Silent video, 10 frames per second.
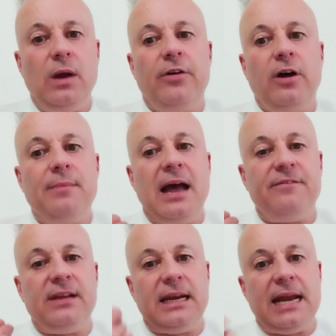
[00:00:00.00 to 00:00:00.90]
I'm
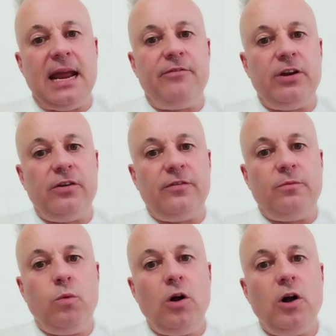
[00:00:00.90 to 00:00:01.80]
having an area of
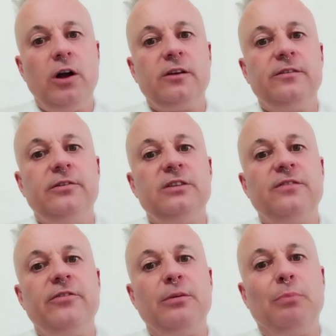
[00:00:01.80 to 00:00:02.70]
work that is
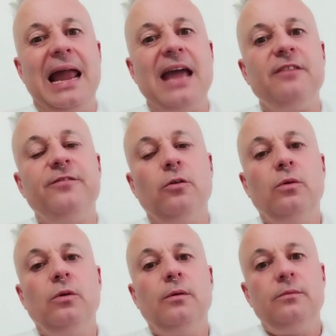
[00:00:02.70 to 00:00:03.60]
very
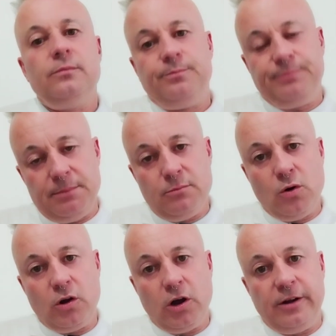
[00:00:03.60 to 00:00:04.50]
playful, bit
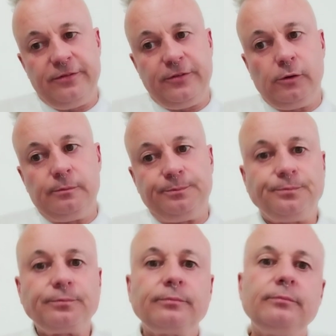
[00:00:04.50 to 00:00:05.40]
more colourful,
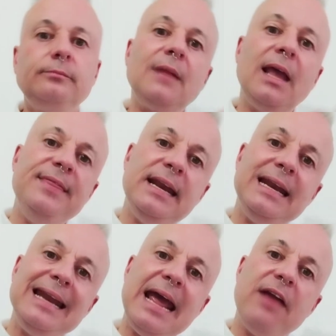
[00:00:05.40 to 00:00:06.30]
and then
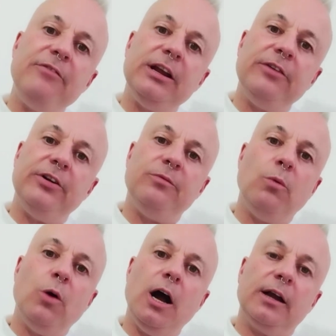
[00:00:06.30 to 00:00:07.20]
an area of
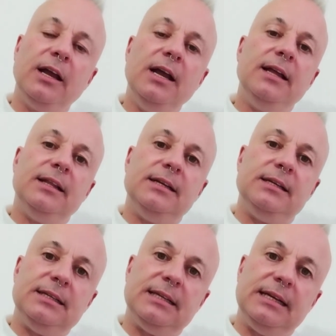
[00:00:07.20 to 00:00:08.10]
work that
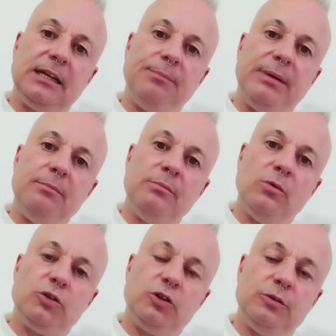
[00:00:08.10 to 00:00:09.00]
is a little bit
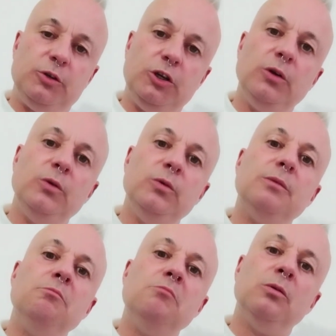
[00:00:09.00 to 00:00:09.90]
more subdued,
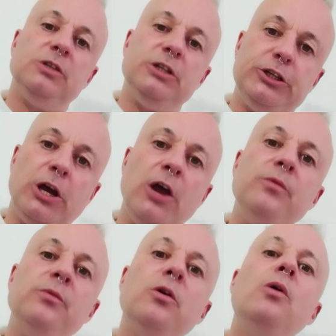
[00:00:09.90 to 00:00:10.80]

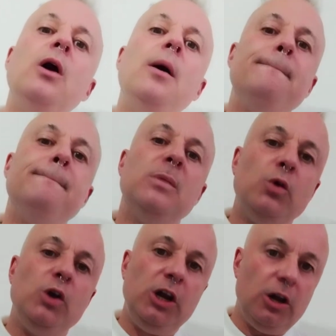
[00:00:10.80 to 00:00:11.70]
multi-tonal, more
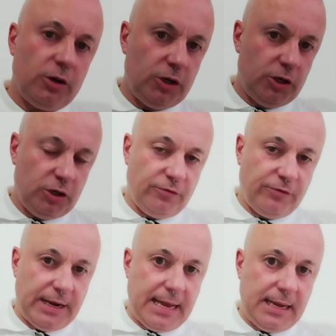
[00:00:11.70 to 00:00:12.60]

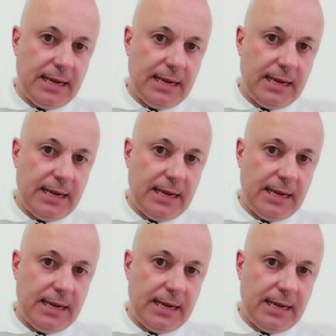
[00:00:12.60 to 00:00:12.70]
luxury.